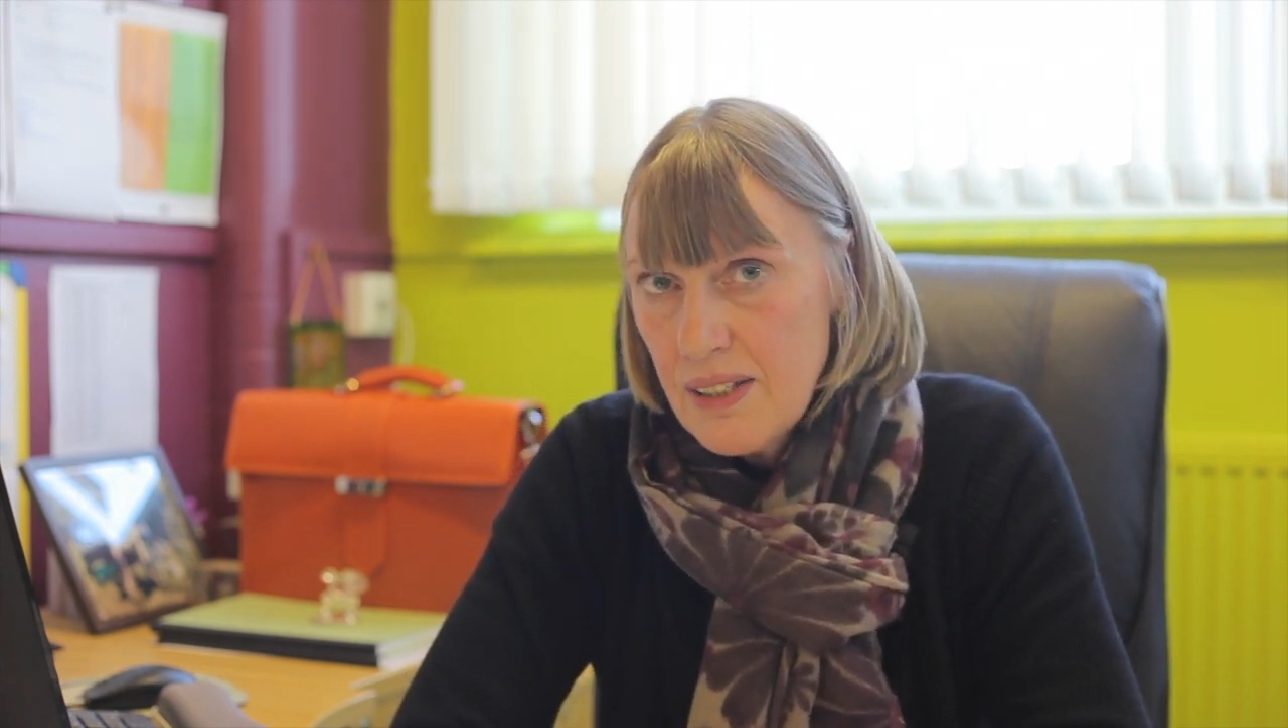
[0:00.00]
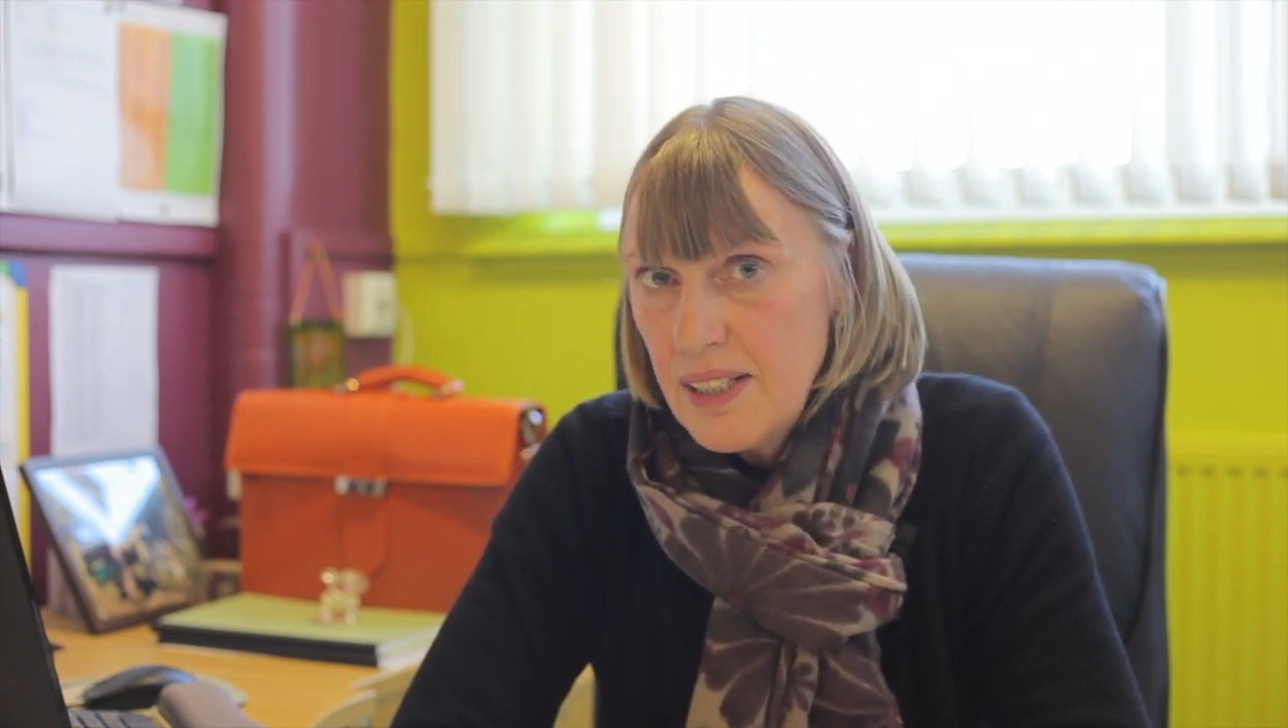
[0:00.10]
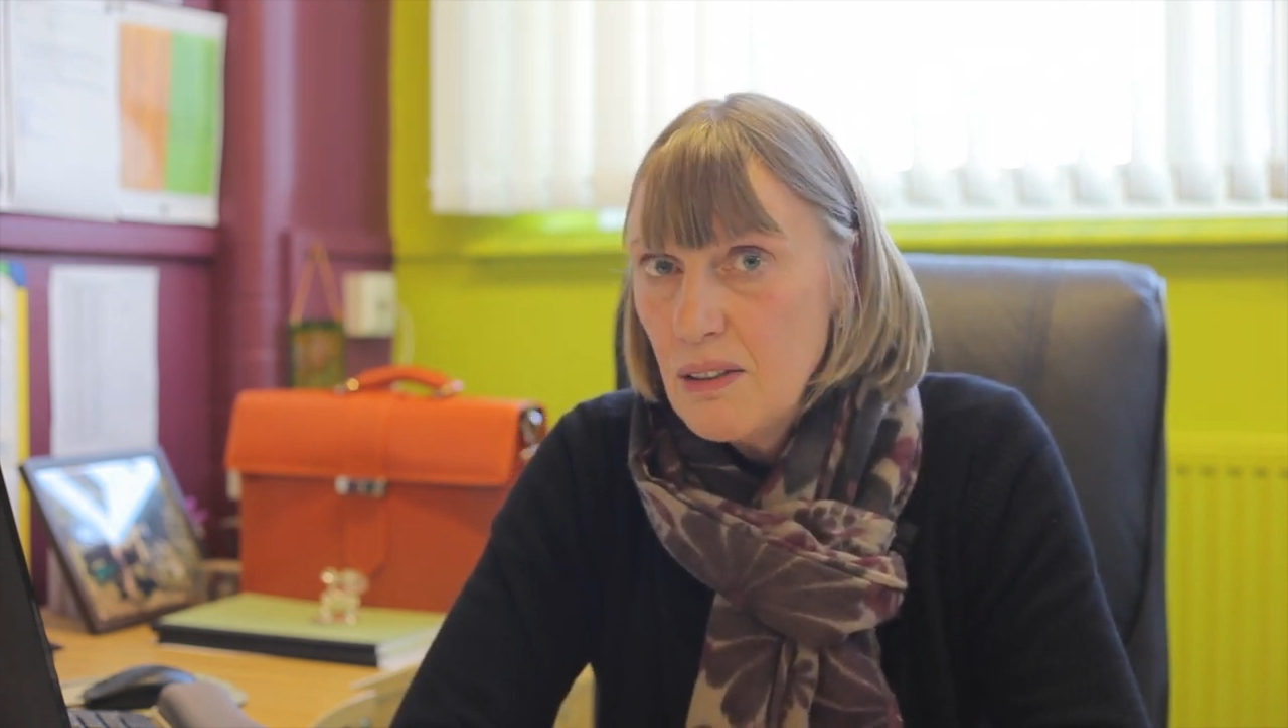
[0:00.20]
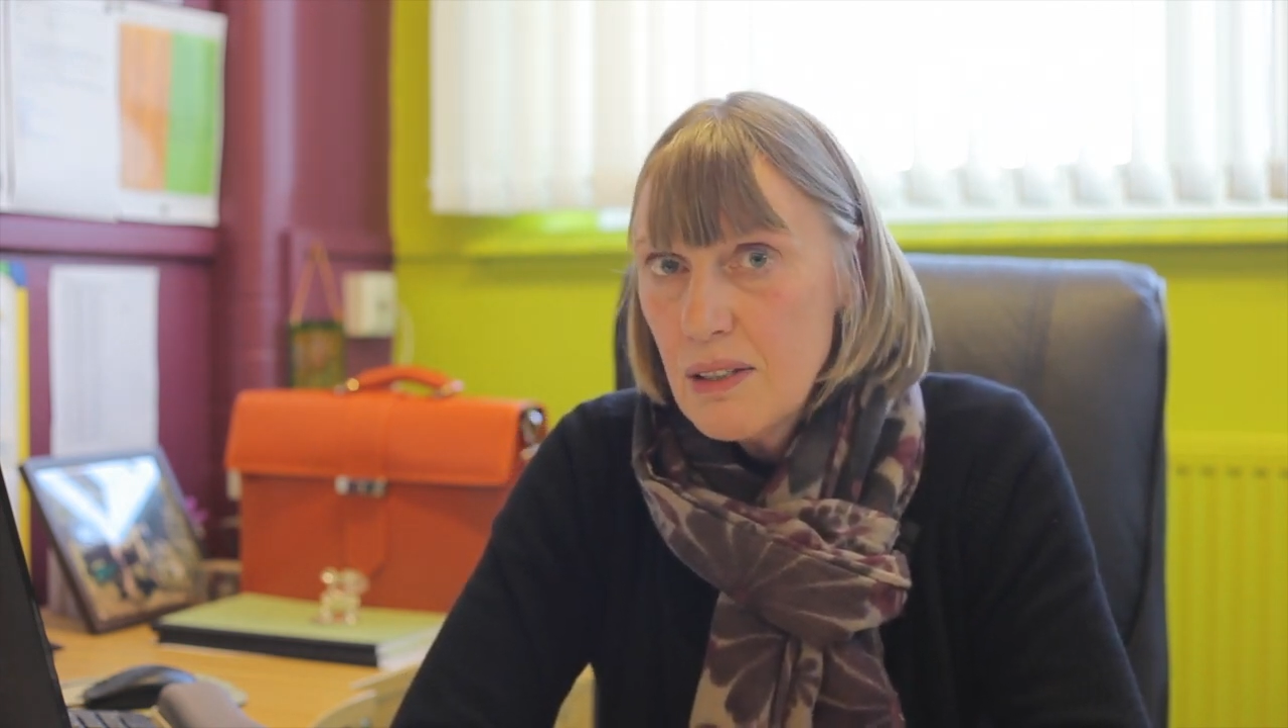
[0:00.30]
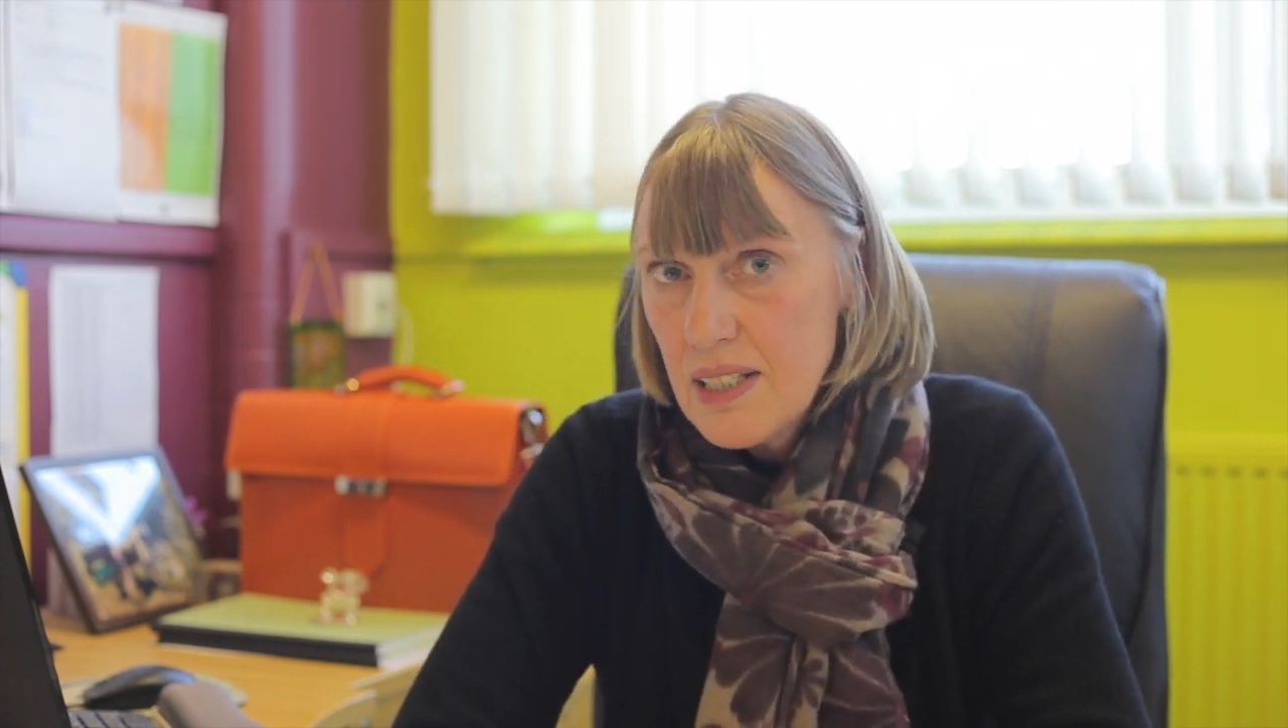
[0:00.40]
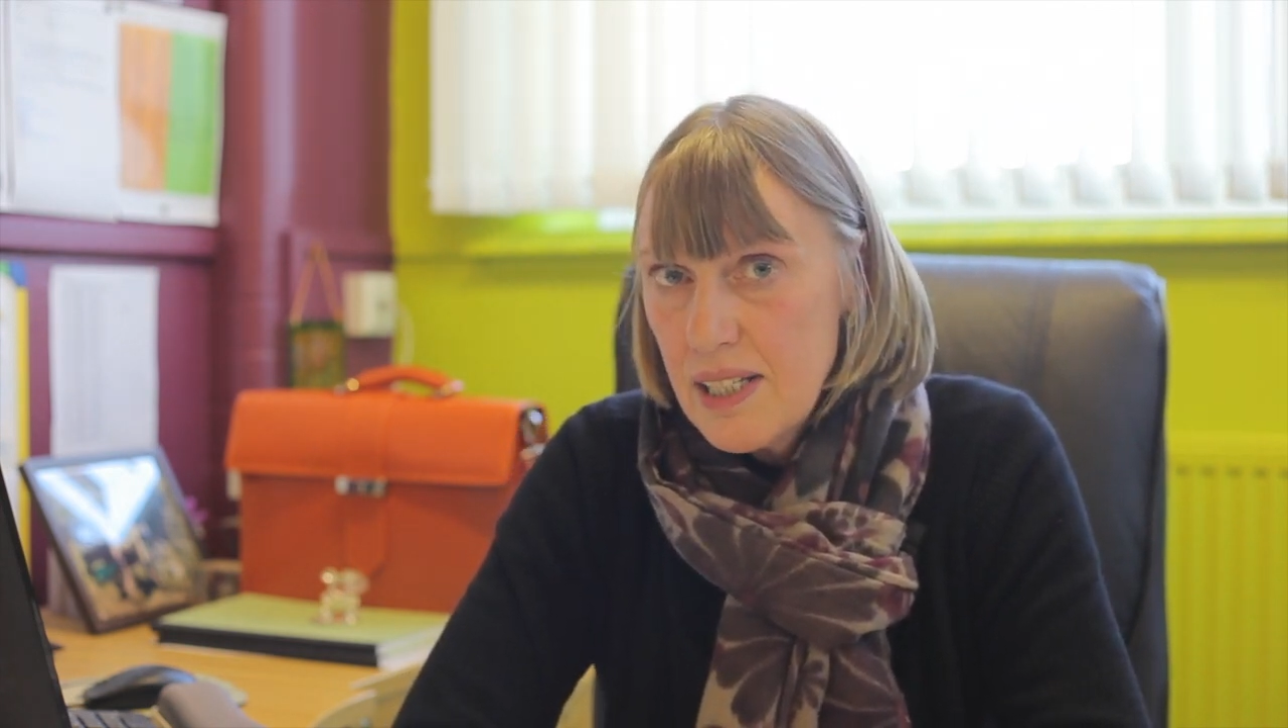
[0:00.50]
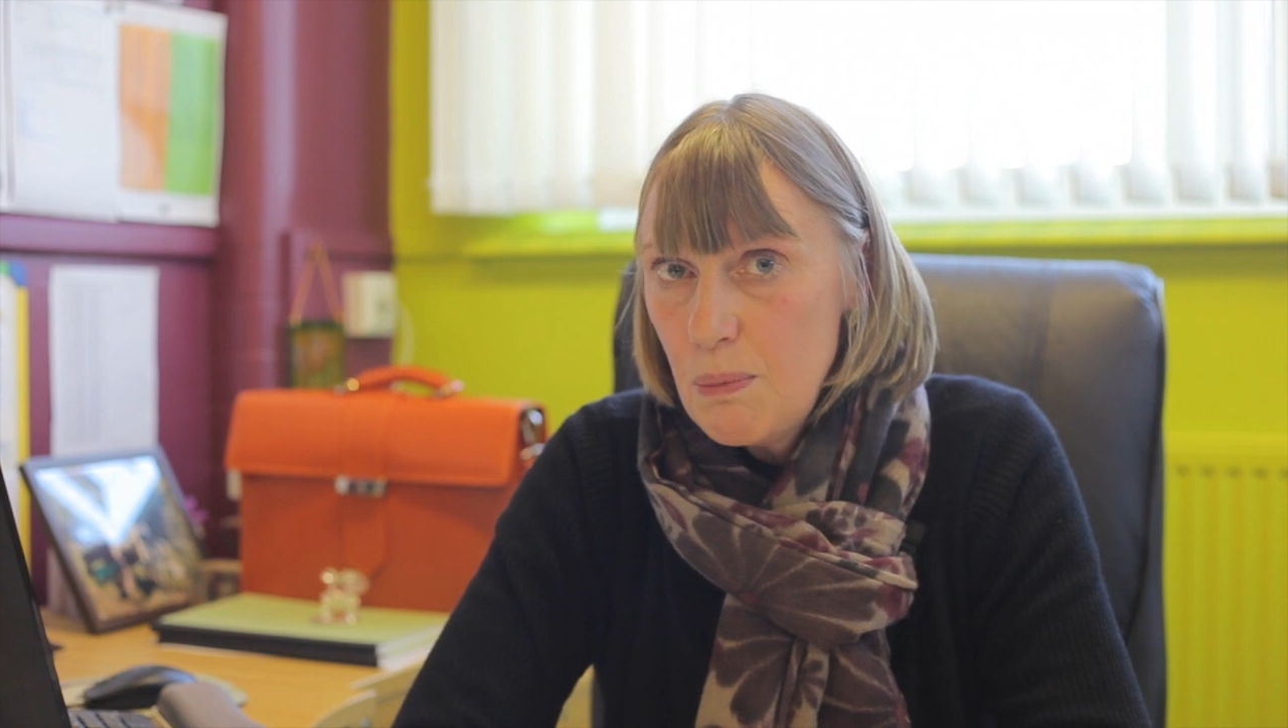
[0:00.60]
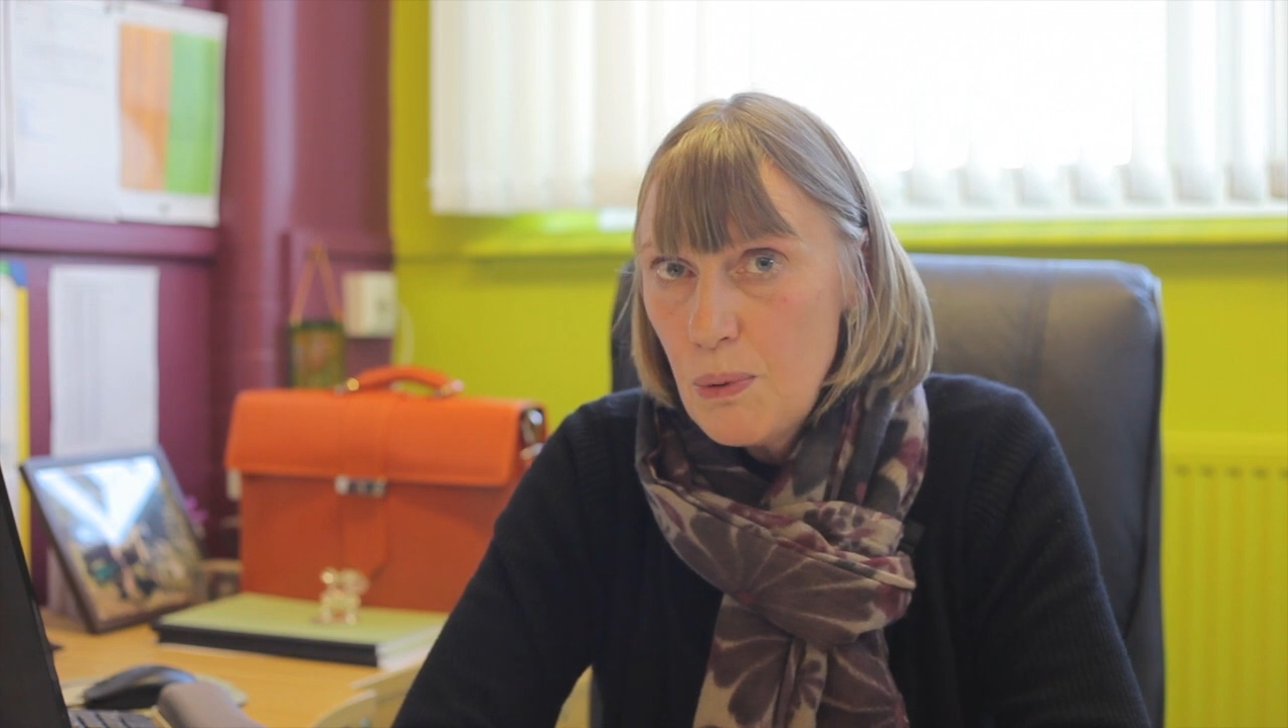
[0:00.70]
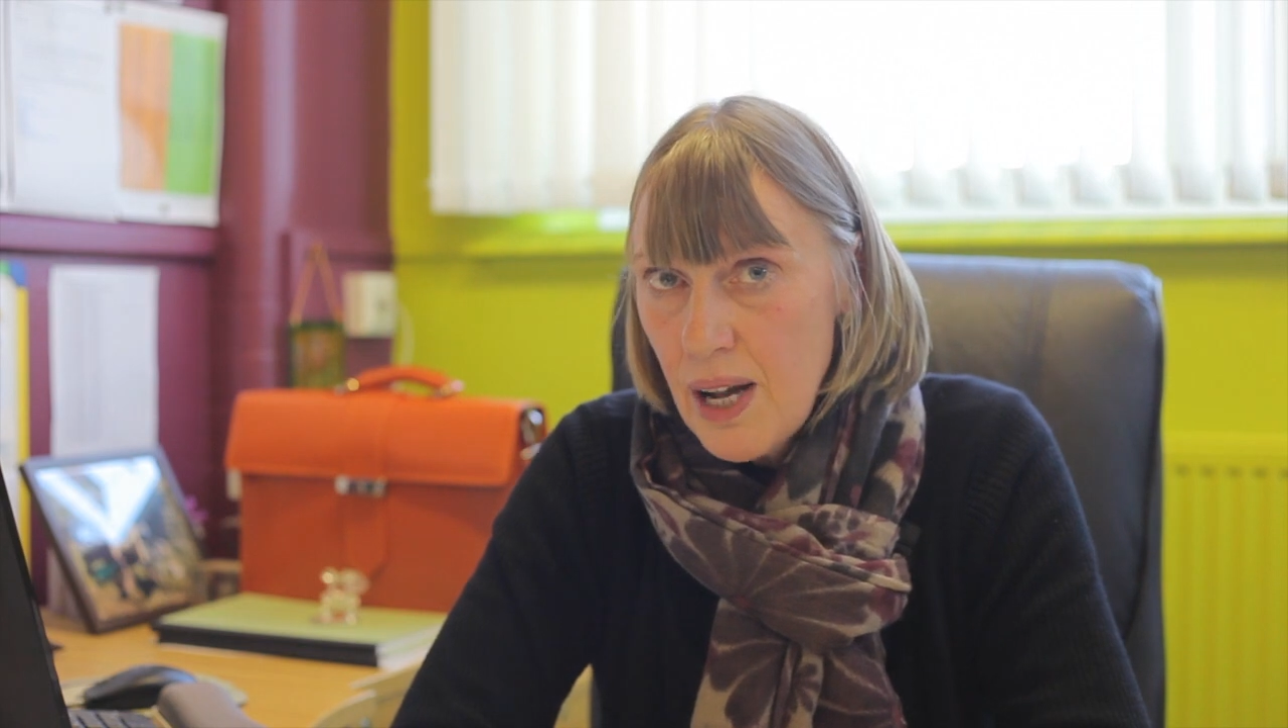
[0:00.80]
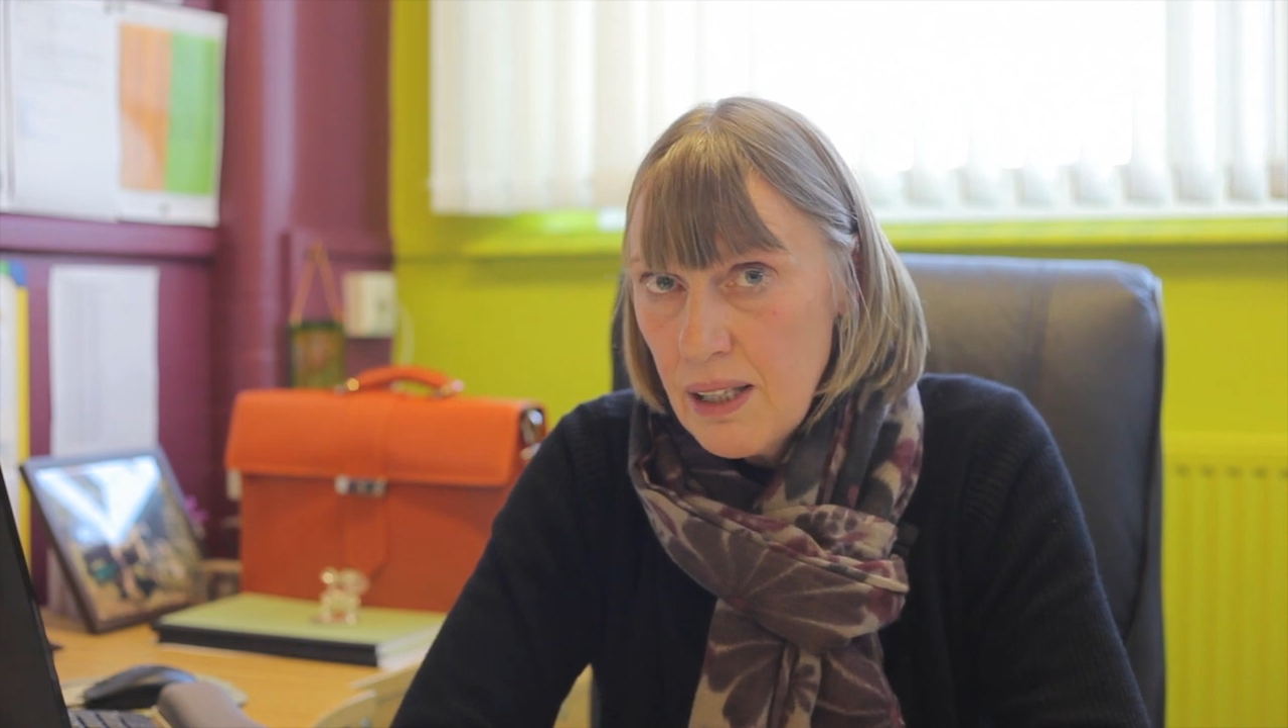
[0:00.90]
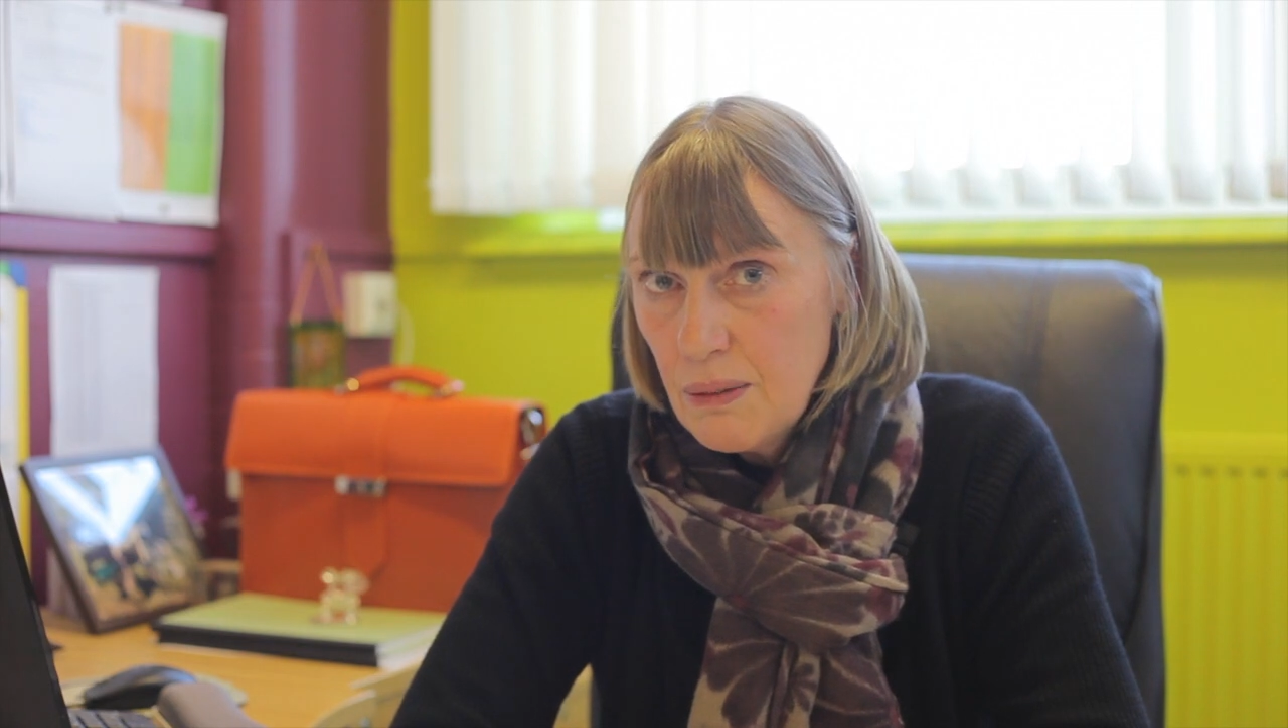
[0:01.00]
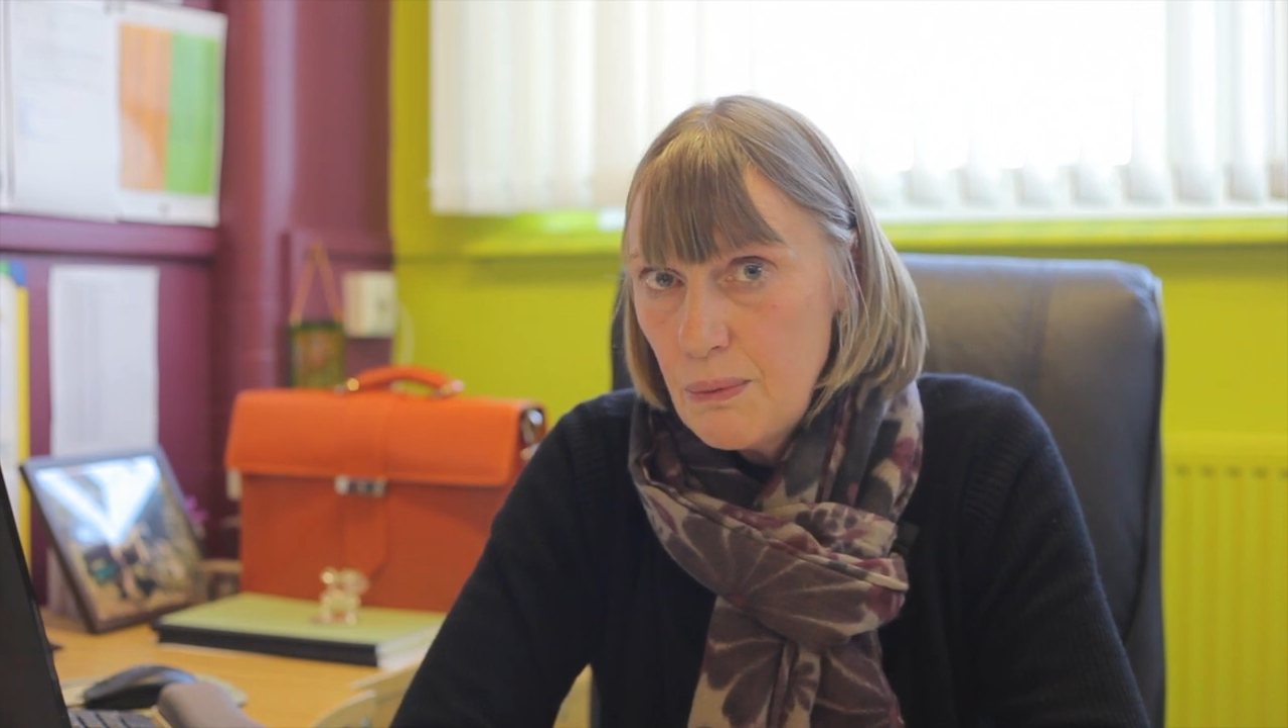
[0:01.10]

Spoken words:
then you'll sleep well